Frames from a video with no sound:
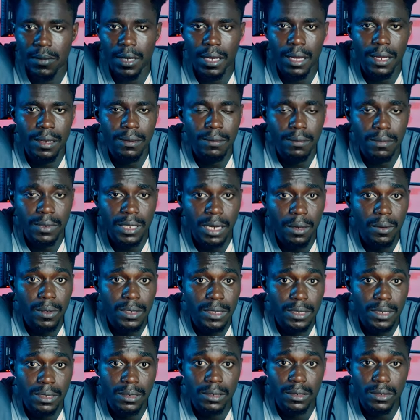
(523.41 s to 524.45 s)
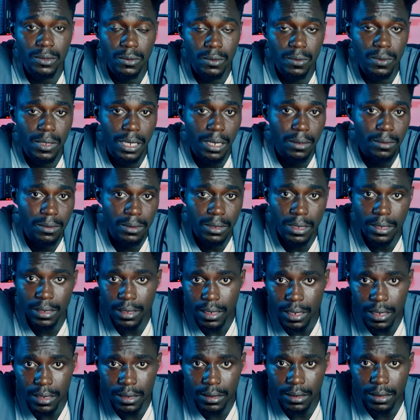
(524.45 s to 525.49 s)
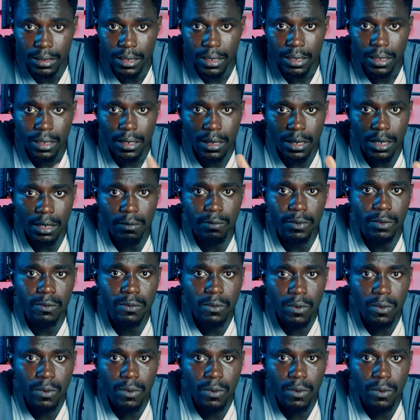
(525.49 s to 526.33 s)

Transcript: and that was since two thousand eight. If you